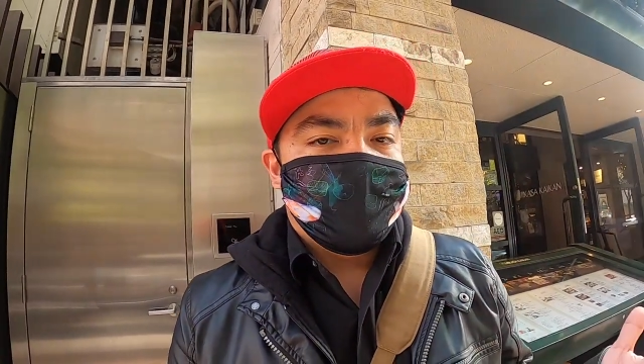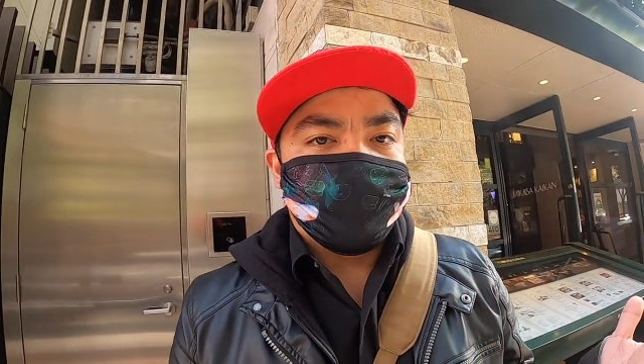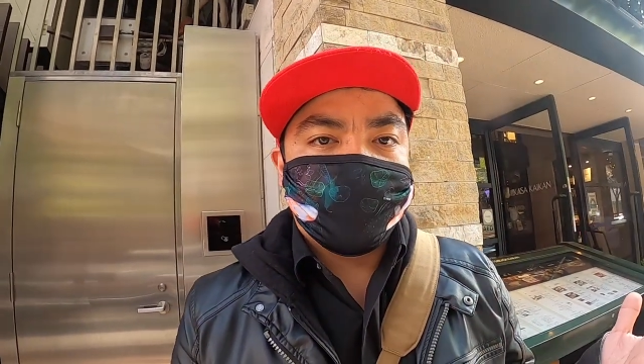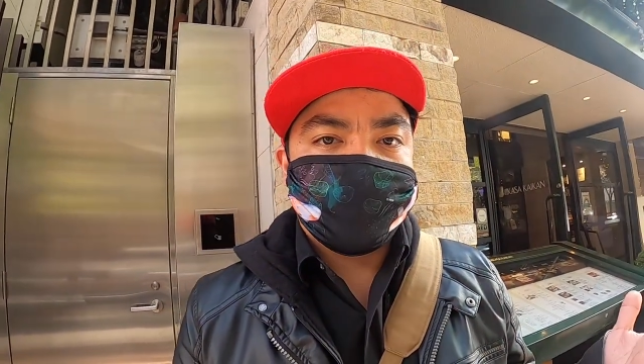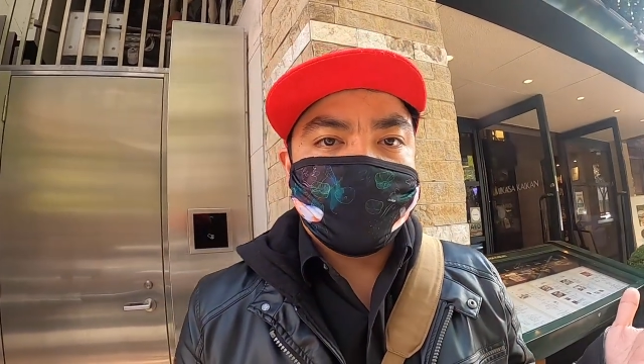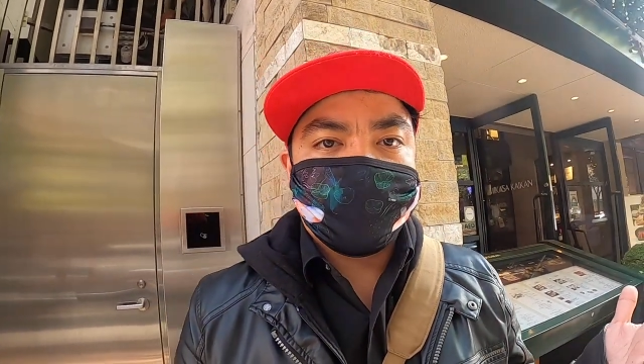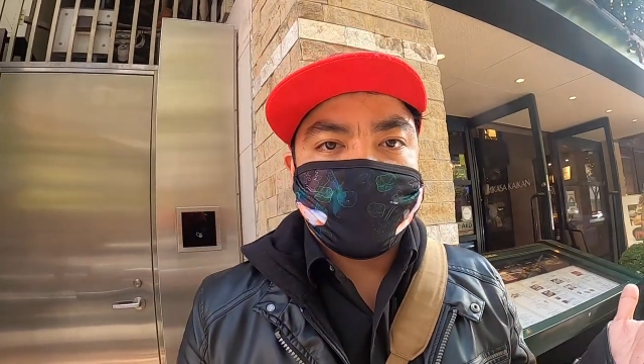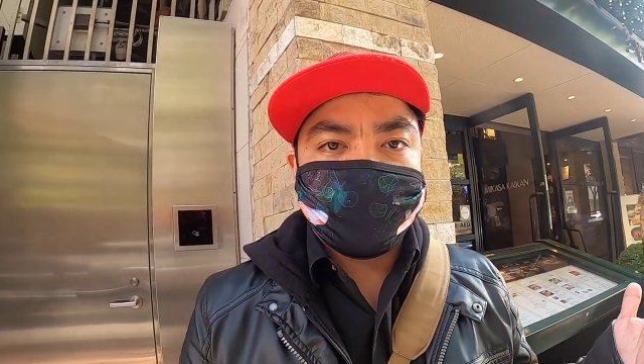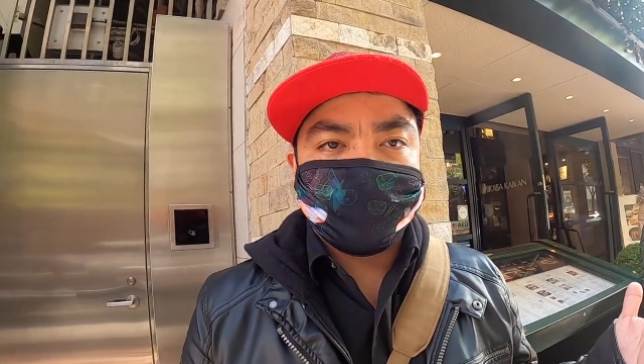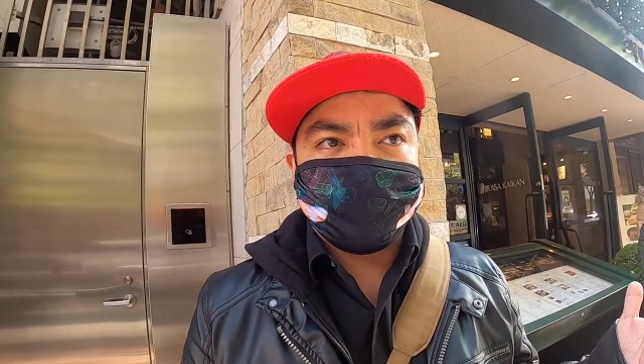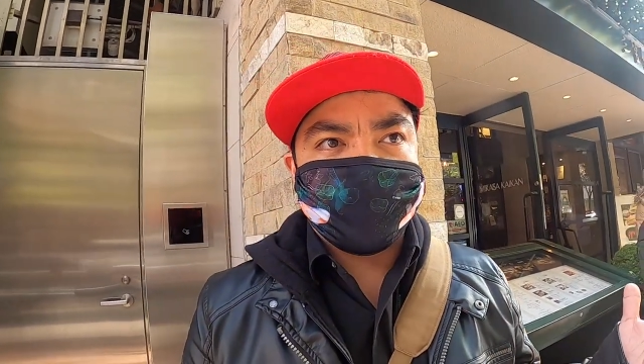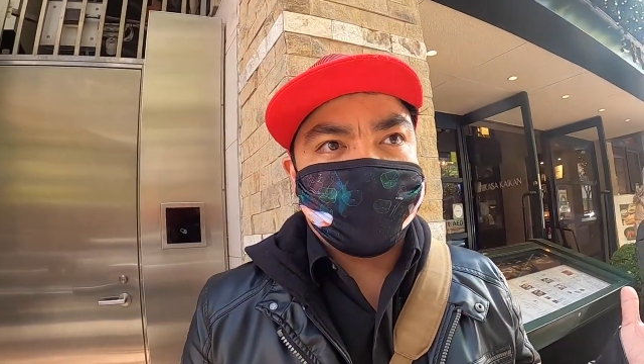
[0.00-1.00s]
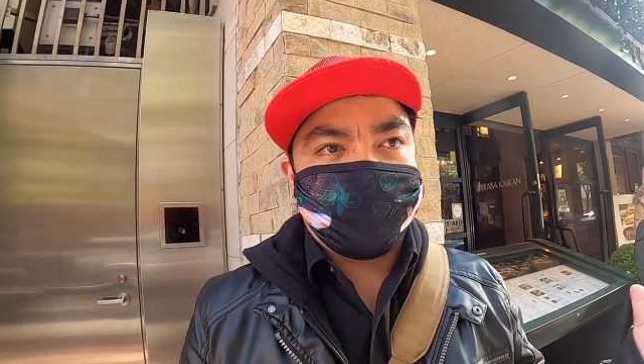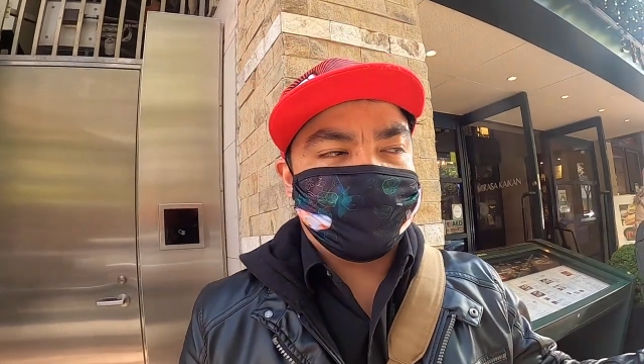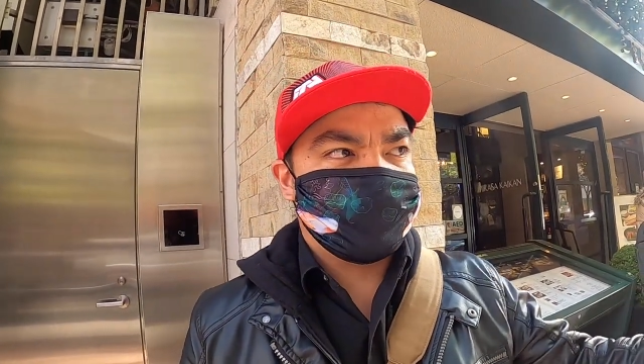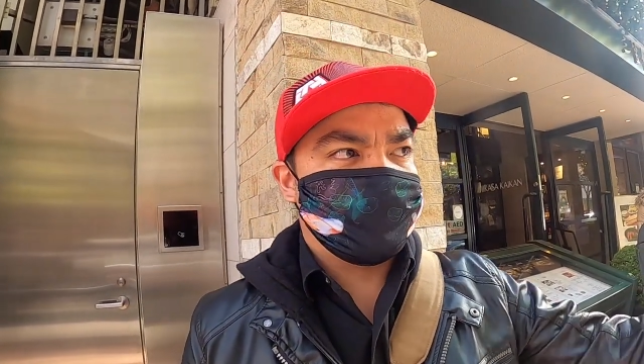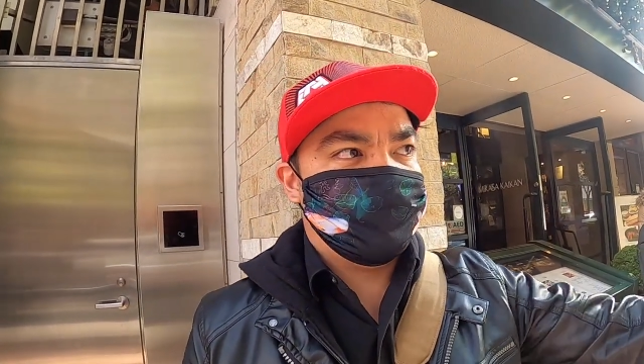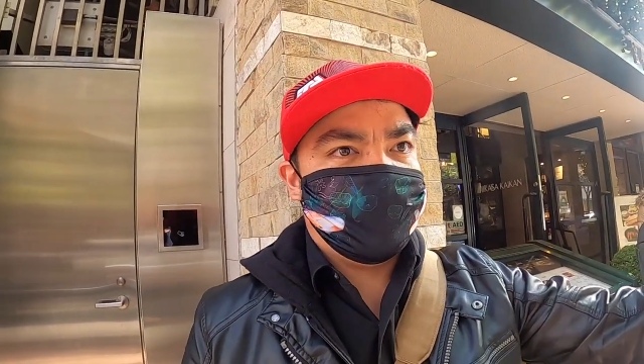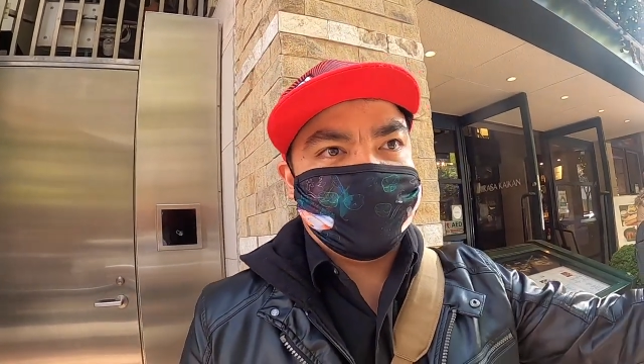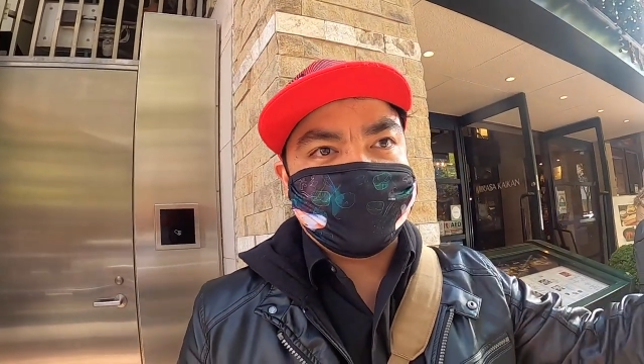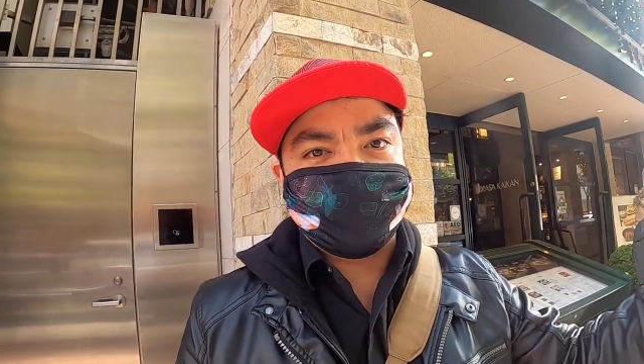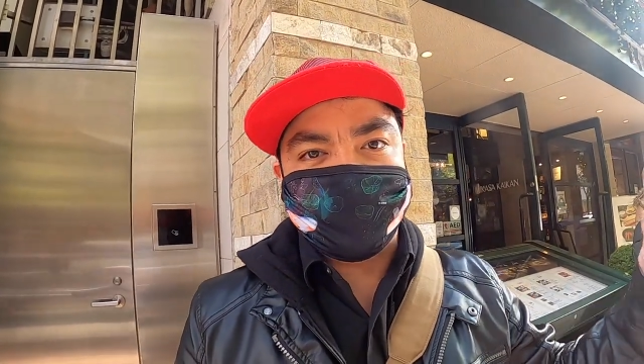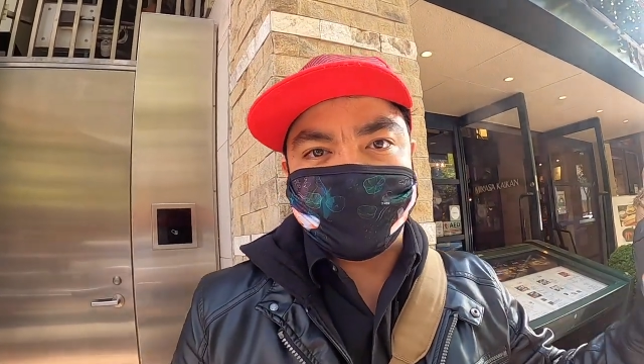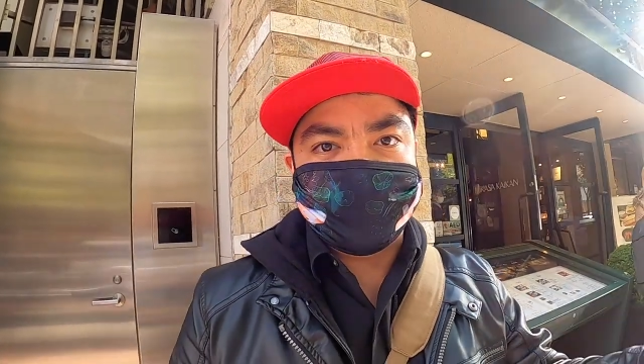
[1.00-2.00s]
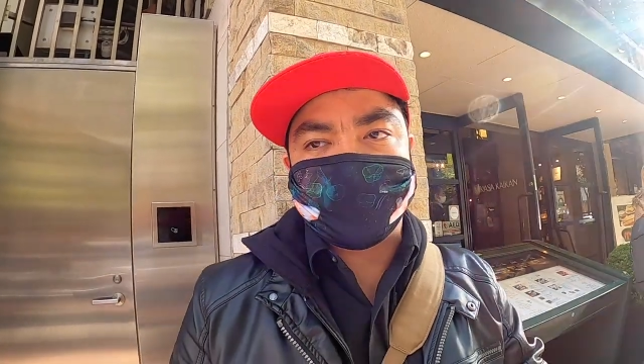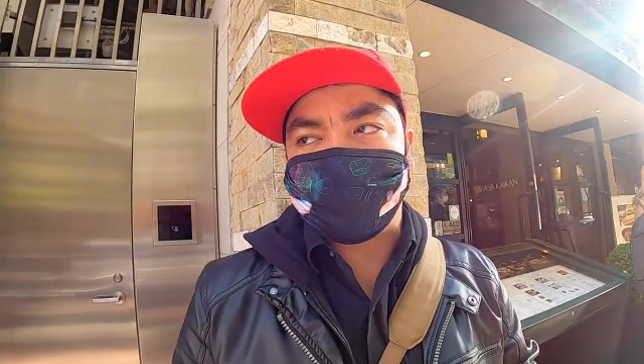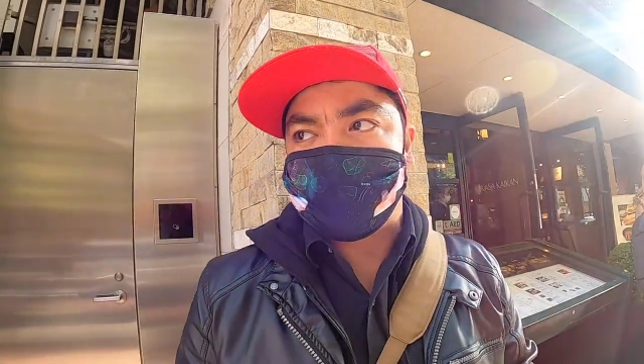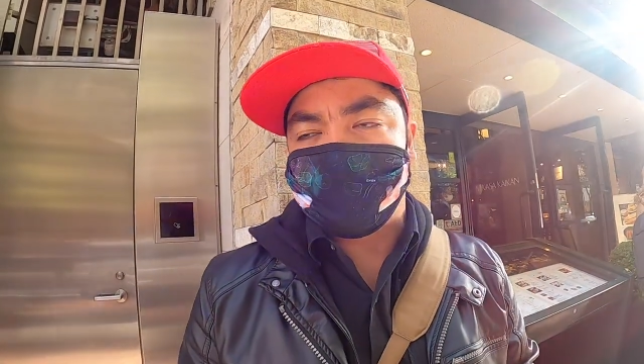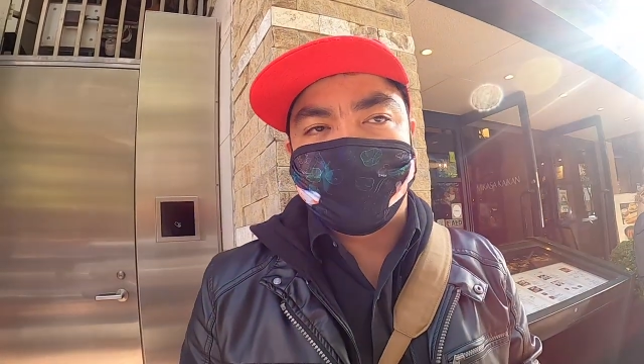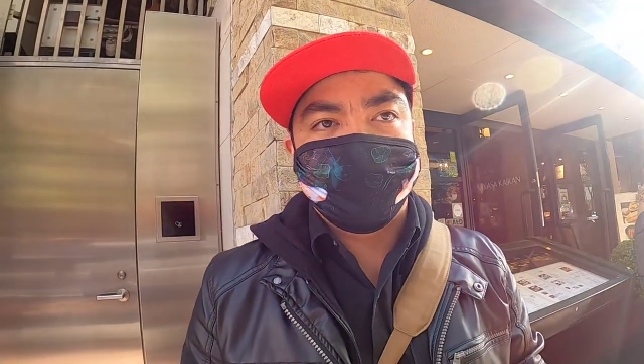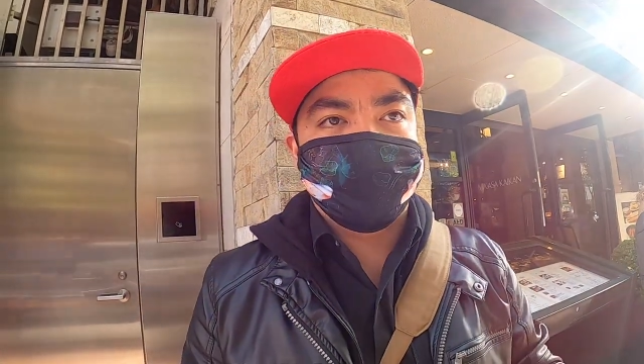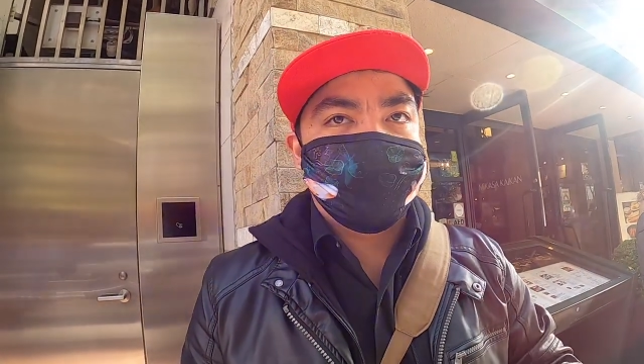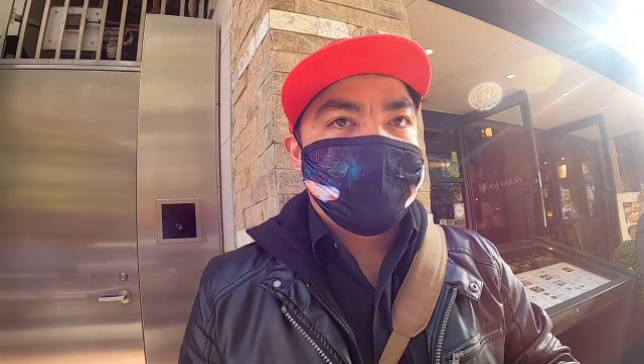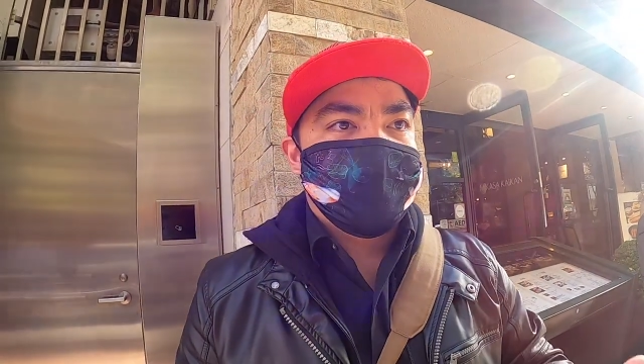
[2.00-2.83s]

bringing around, you know, fancy rich people.